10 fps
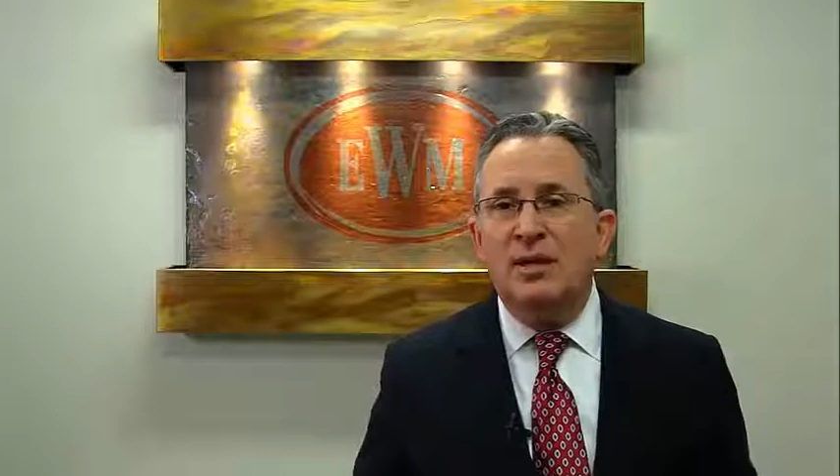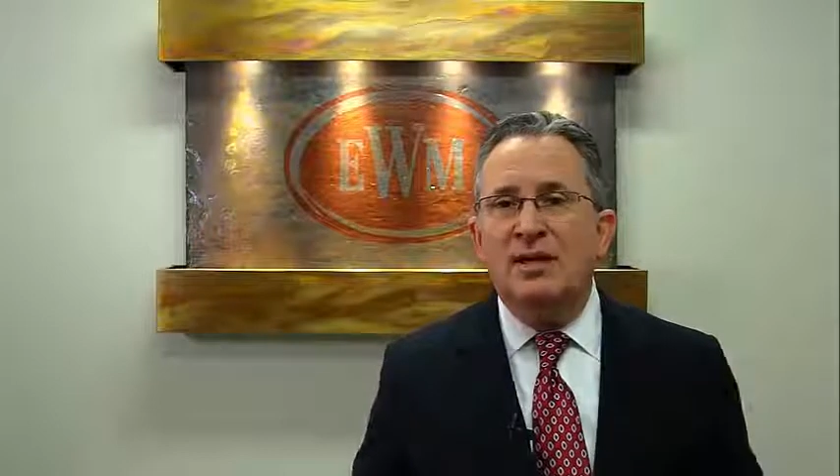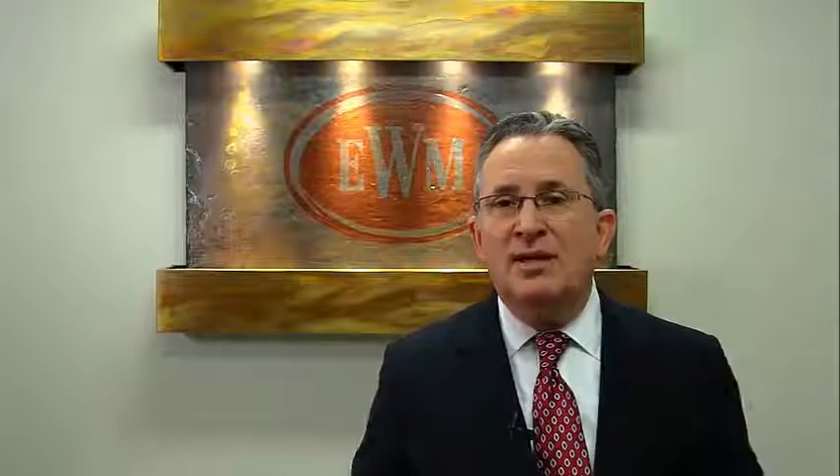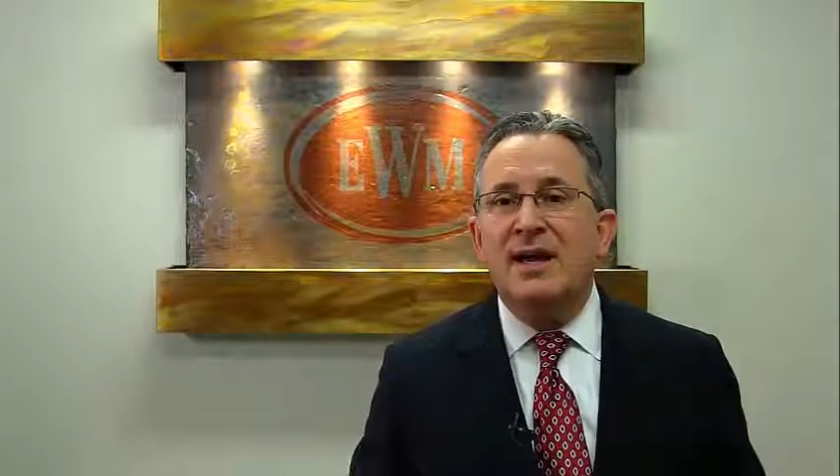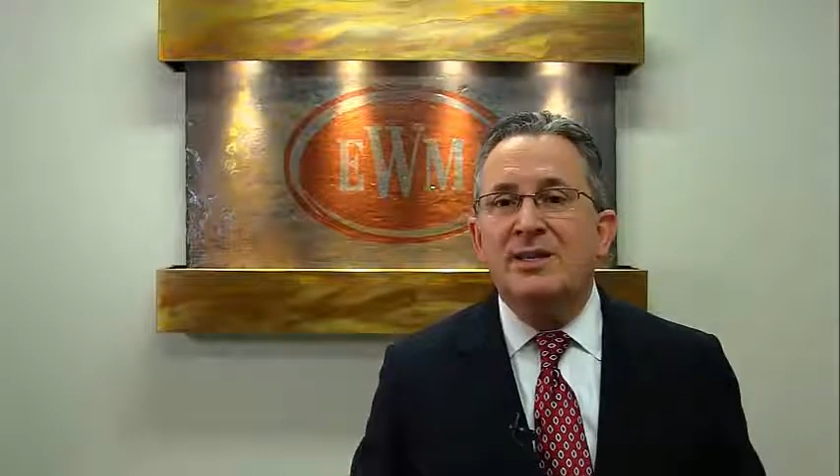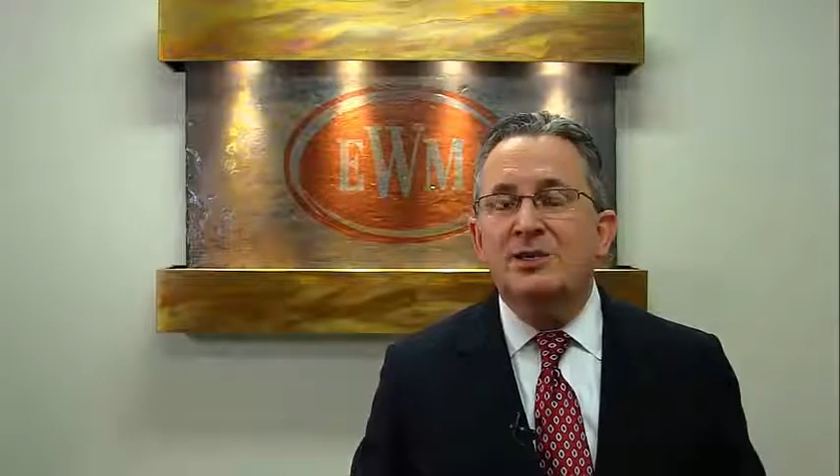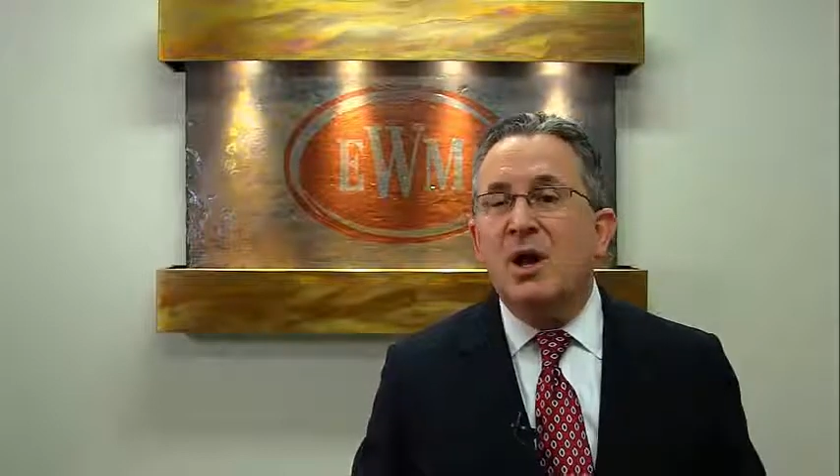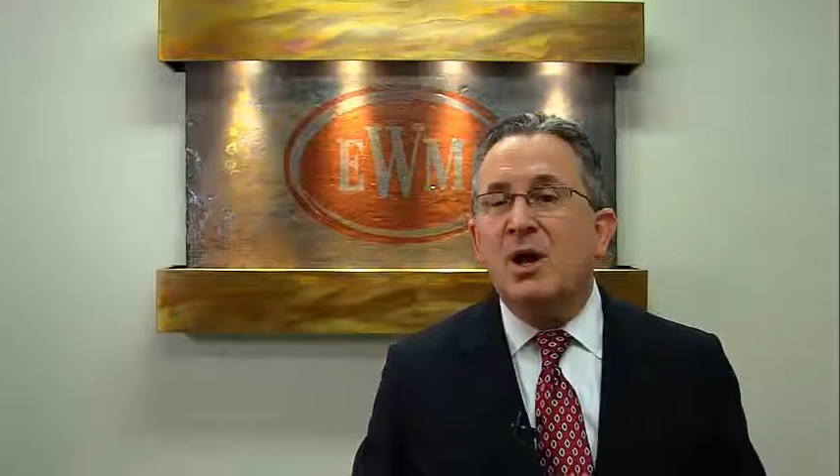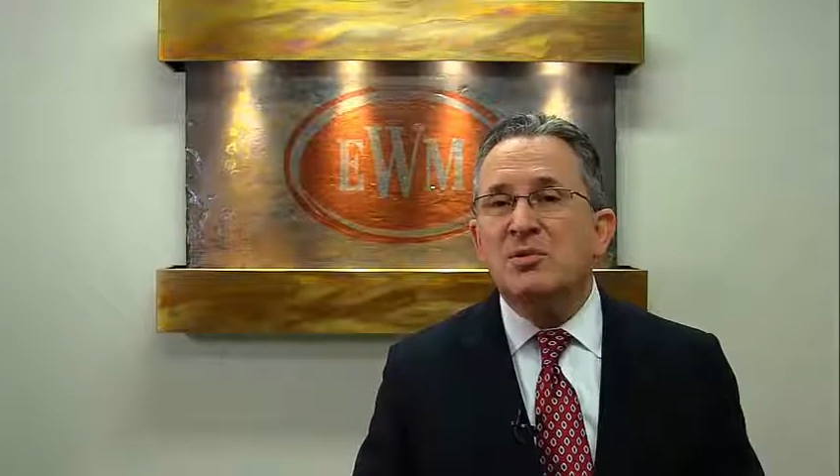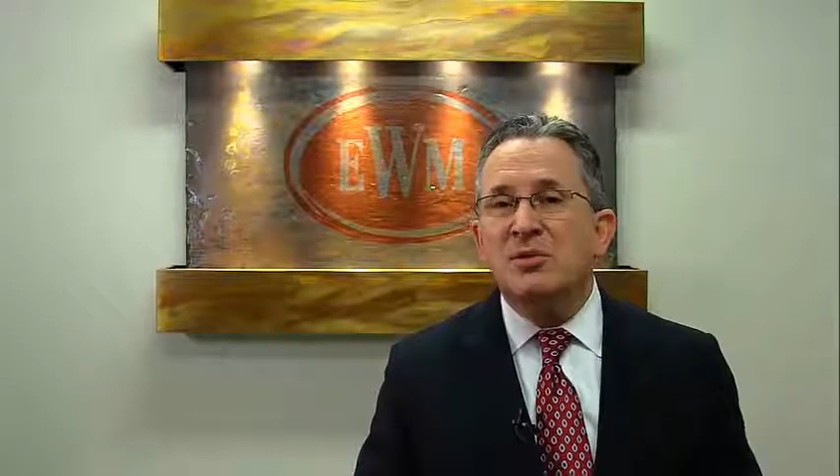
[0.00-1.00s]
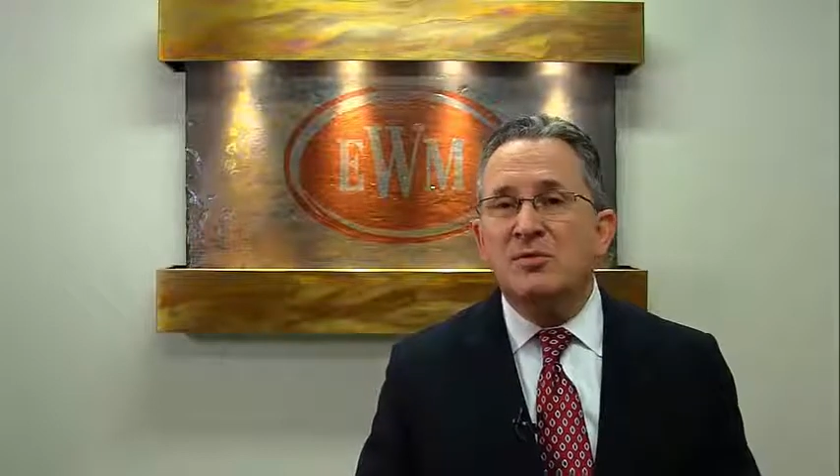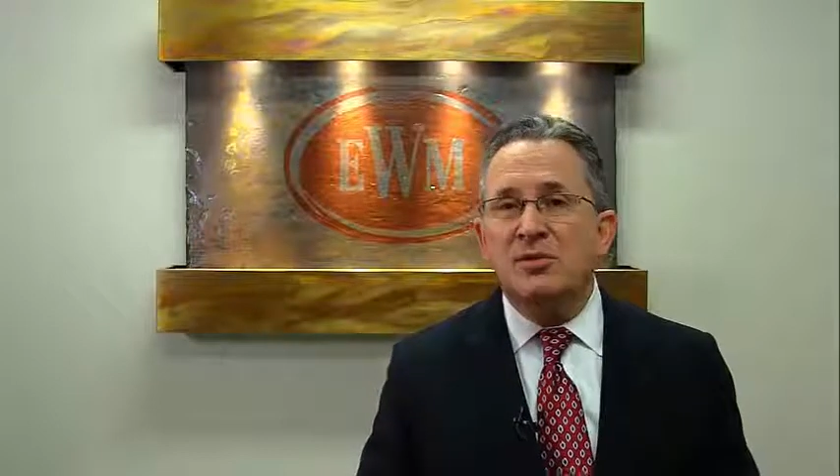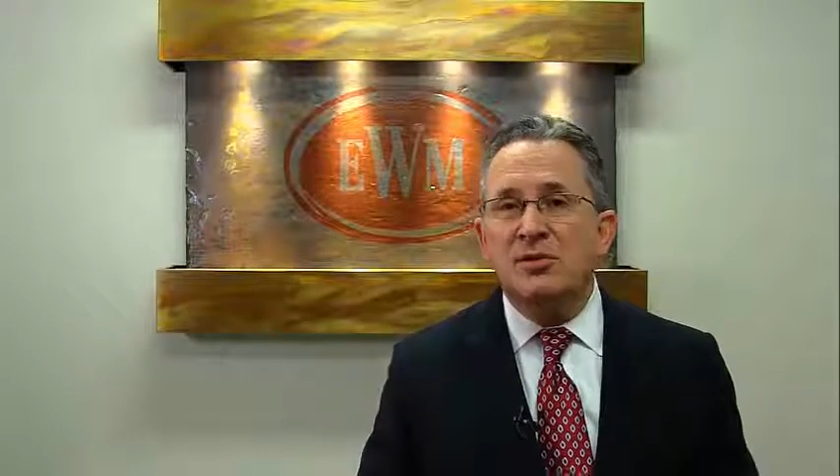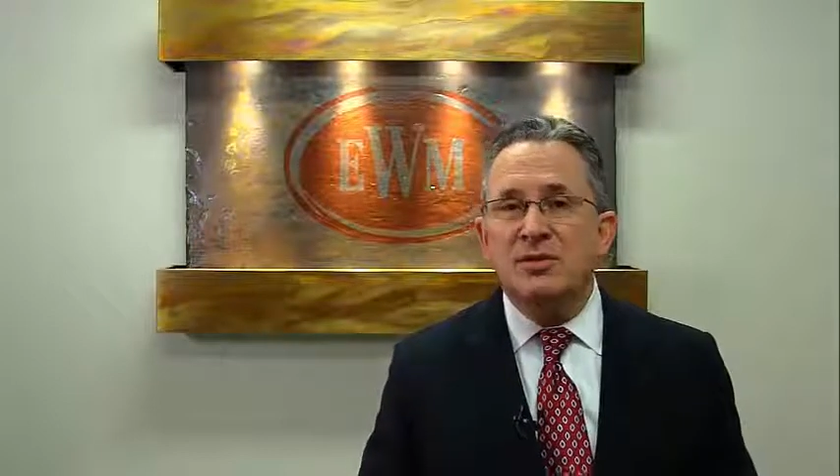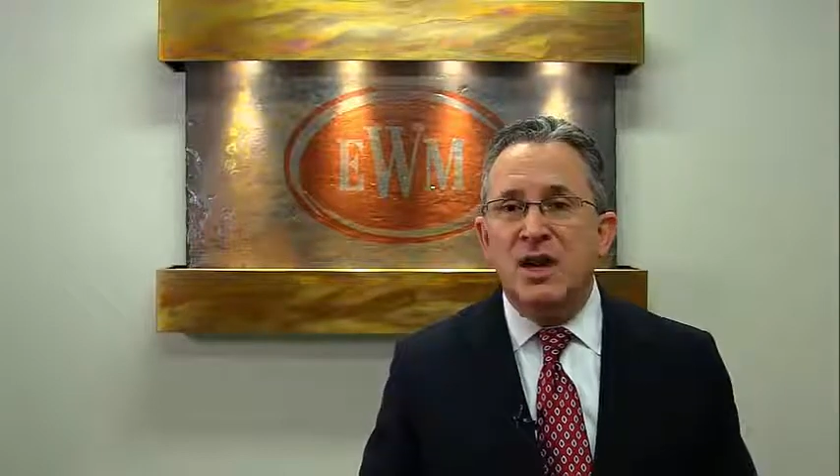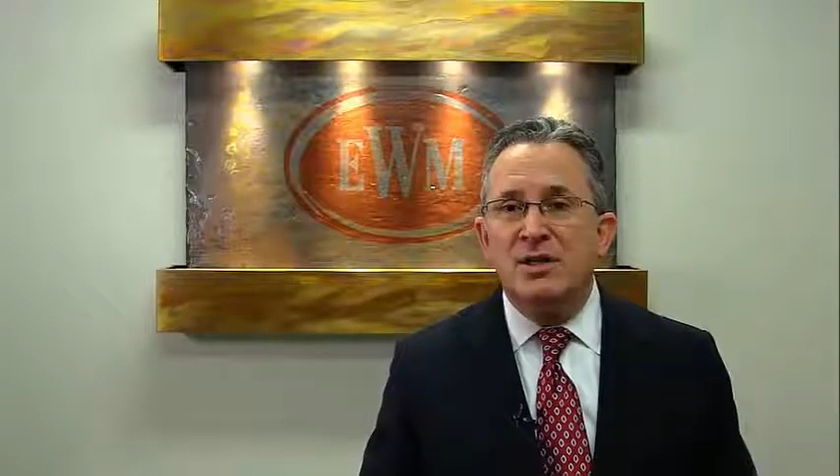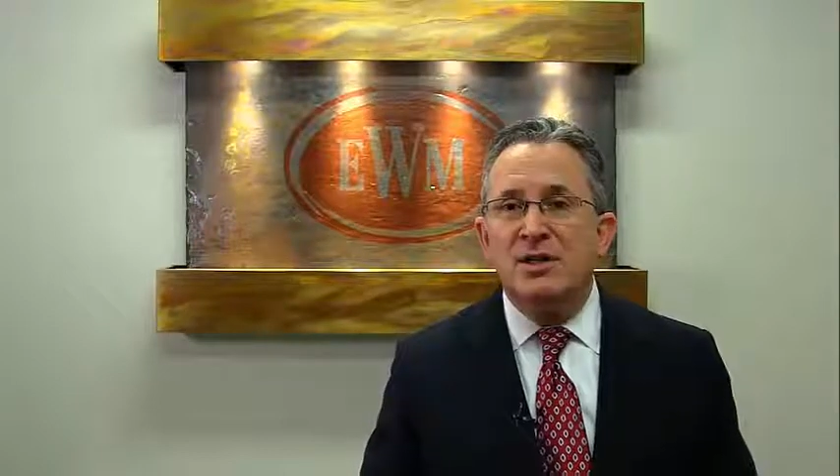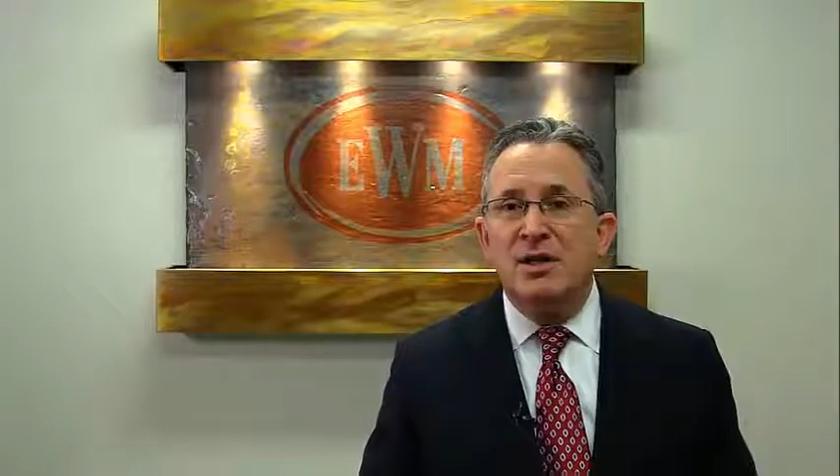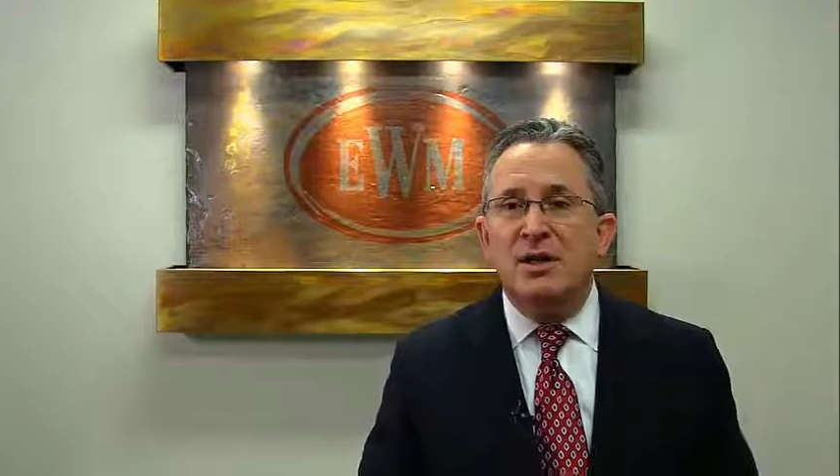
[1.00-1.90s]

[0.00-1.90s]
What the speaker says: and getting jobs for the first time